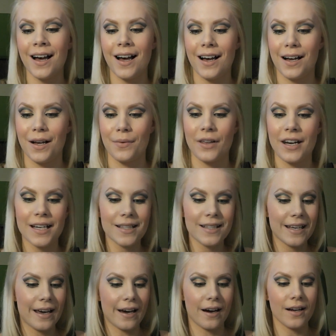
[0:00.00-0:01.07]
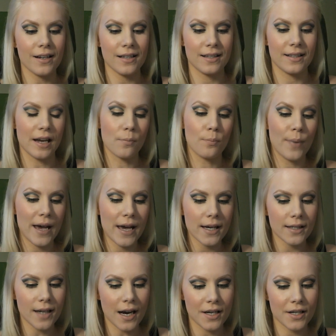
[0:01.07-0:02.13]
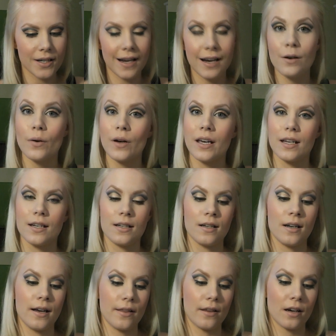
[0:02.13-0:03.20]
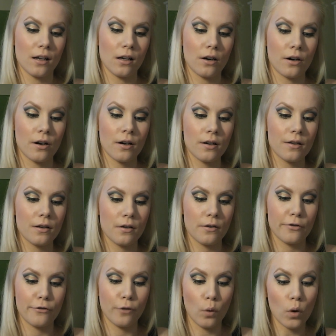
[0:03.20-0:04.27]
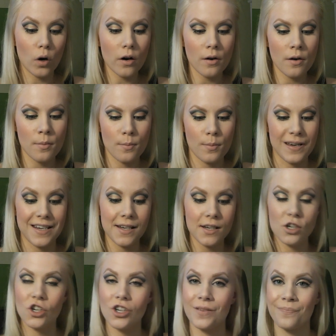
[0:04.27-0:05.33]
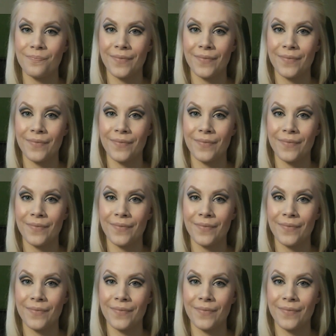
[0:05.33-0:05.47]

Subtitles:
The next thing I got is their Baked Eyeshadow in the color 4, Beach.